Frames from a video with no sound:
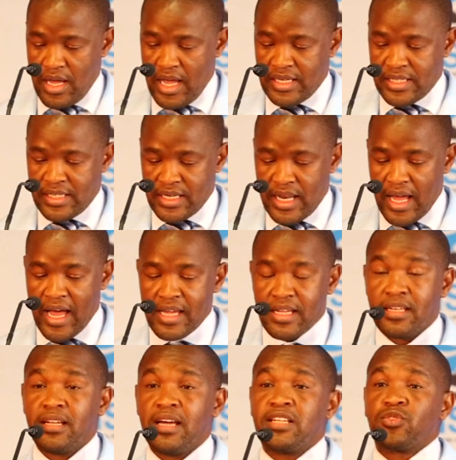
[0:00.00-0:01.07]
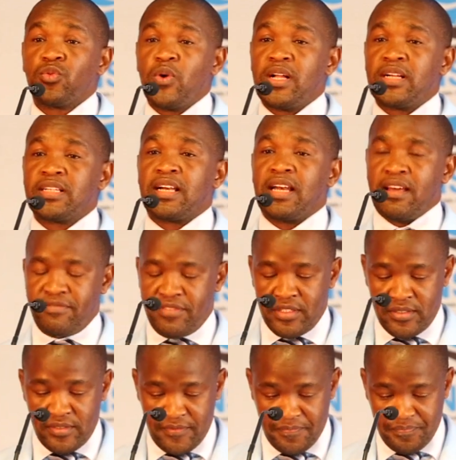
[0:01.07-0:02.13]
and 9 at world level.
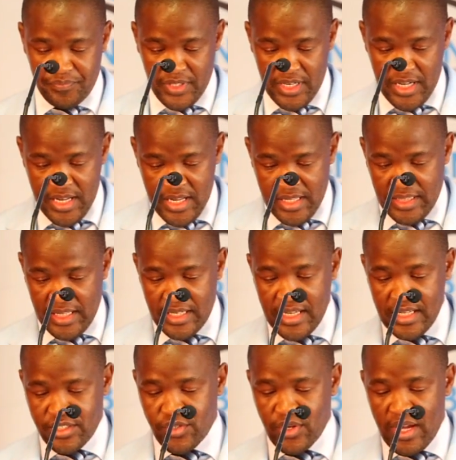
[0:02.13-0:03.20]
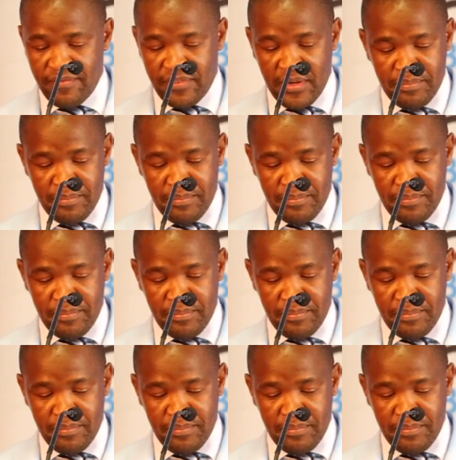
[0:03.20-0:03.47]
The need to have